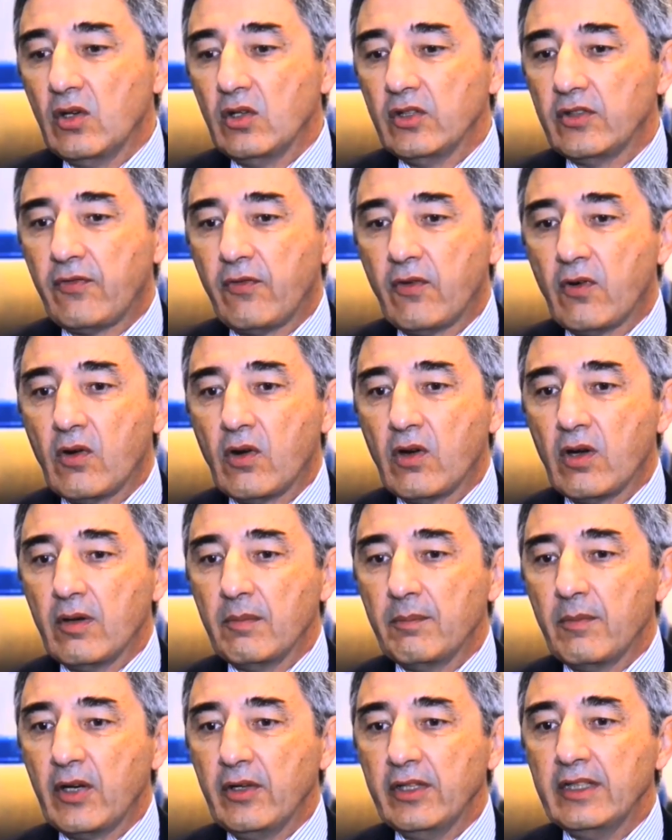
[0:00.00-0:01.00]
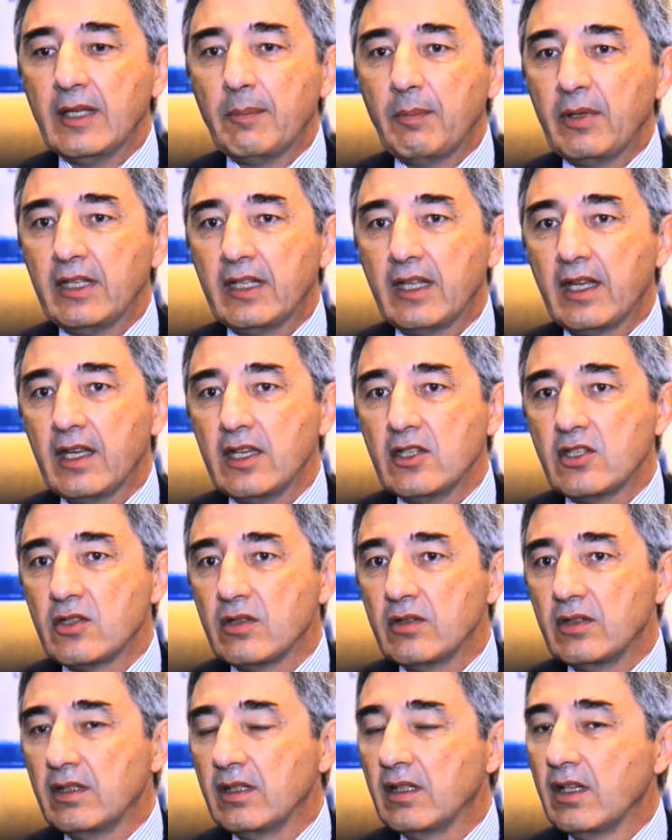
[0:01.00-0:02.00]
goes for marine
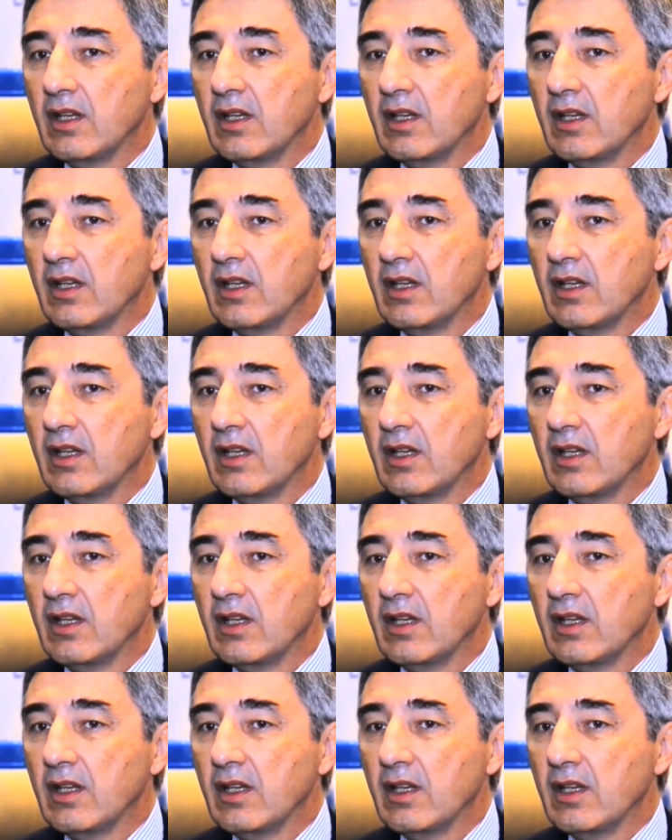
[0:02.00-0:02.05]
application,